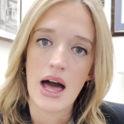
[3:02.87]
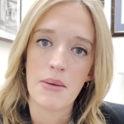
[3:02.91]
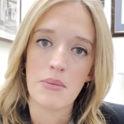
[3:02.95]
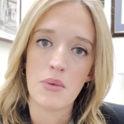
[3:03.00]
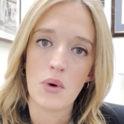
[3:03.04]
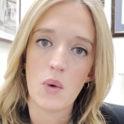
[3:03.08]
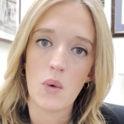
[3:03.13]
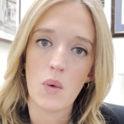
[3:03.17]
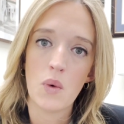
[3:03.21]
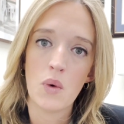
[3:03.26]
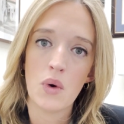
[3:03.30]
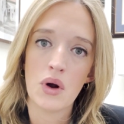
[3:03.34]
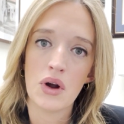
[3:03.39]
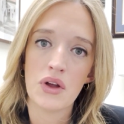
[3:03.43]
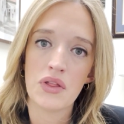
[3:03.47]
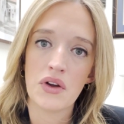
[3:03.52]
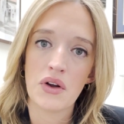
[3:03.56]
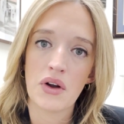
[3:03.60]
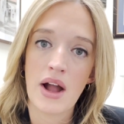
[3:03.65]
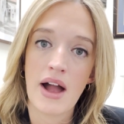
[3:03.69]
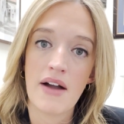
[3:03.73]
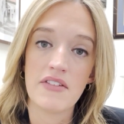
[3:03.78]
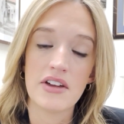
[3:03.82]
or
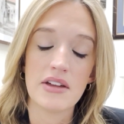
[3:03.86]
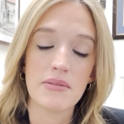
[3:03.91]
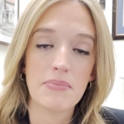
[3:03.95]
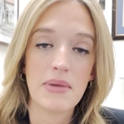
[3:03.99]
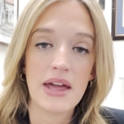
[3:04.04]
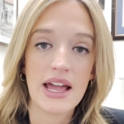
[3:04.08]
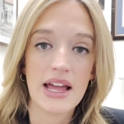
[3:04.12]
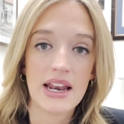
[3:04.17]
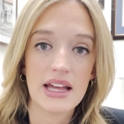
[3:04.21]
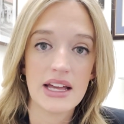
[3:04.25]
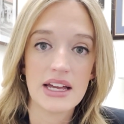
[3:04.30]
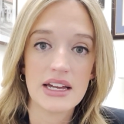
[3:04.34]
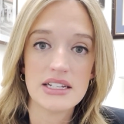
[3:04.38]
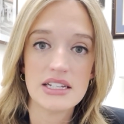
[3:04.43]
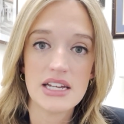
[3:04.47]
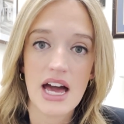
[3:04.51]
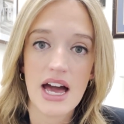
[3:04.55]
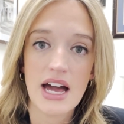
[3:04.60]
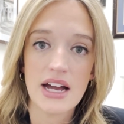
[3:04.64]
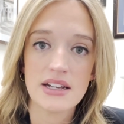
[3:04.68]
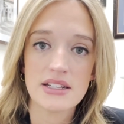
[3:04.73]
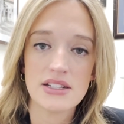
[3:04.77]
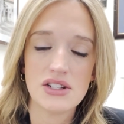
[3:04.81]
they're having panic
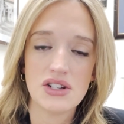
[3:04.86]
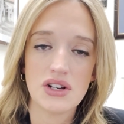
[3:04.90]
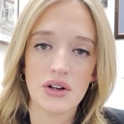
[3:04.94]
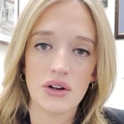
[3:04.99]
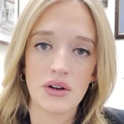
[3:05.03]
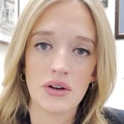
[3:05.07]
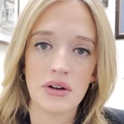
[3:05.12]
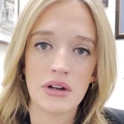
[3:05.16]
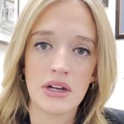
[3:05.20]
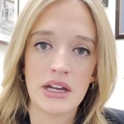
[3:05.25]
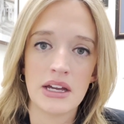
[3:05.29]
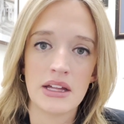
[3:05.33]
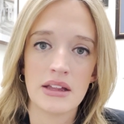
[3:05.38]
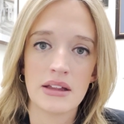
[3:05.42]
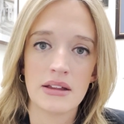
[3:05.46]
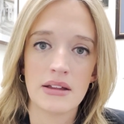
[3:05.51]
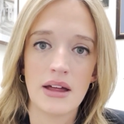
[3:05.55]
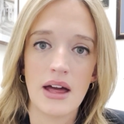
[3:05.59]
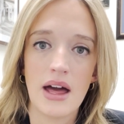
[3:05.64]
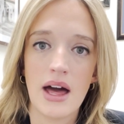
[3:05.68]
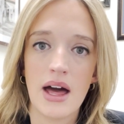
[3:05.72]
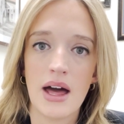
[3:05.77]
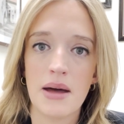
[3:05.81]
attacks
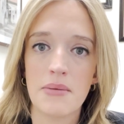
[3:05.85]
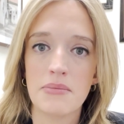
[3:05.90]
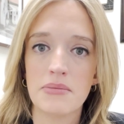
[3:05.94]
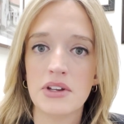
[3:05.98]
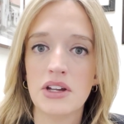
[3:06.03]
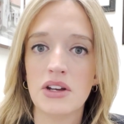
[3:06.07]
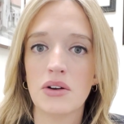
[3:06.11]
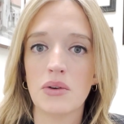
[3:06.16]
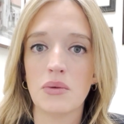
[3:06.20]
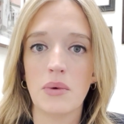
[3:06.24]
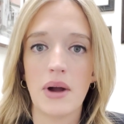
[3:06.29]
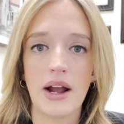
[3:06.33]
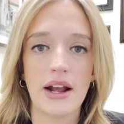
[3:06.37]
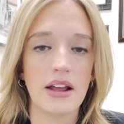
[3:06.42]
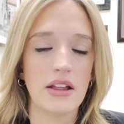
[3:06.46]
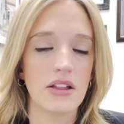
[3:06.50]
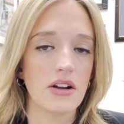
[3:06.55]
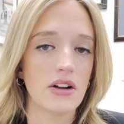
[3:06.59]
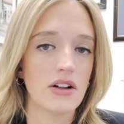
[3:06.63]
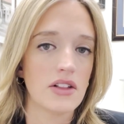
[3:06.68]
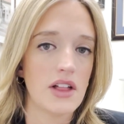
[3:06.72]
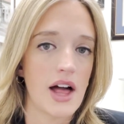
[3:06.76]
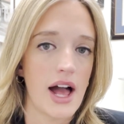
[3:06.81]
during
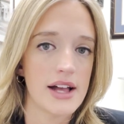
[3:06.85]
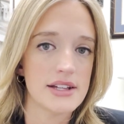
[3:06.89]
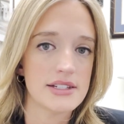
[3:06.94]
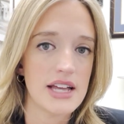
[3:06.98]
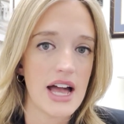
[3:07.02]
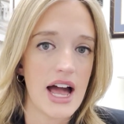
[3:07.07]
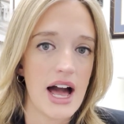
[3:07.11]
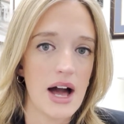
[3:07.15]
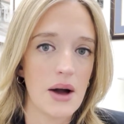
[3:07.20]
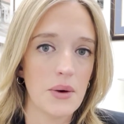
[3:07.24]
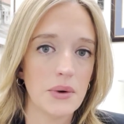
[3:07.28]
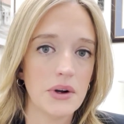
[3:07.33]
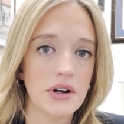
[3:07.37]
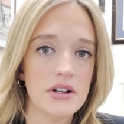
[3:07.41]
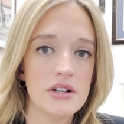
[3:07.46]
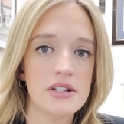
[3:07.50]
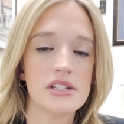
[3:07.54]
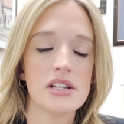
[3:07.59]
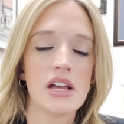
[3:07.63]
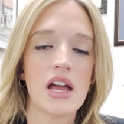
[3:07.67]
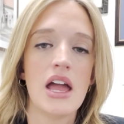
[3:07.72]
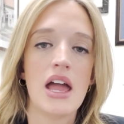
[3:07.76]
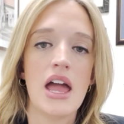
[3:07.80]
regular class
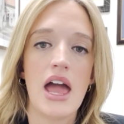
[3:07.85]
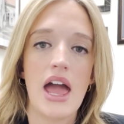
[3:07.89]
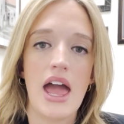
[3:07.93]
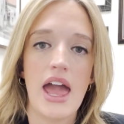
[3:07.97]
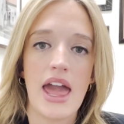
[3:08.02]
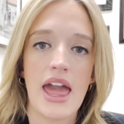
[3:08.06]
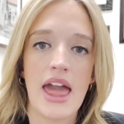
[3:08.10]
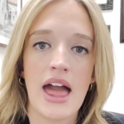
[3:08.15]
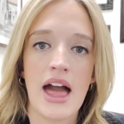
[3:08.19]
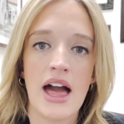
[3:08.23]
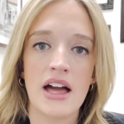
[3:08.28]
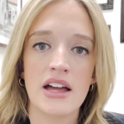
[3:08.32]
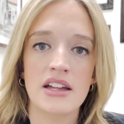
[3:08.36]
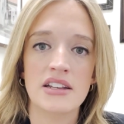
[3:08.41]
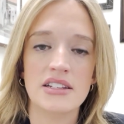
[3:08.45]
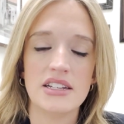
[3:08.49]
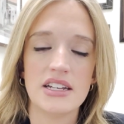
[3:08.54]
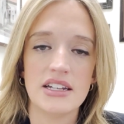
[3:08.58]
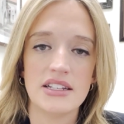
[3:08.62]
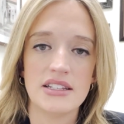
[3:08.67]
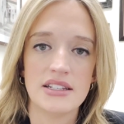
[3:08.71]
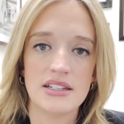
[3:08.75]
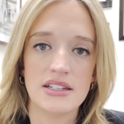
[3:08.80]
hours, and
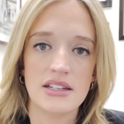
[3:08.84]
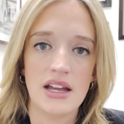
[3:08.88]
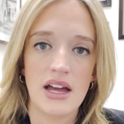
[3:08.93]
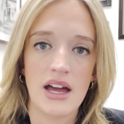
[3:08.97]
it's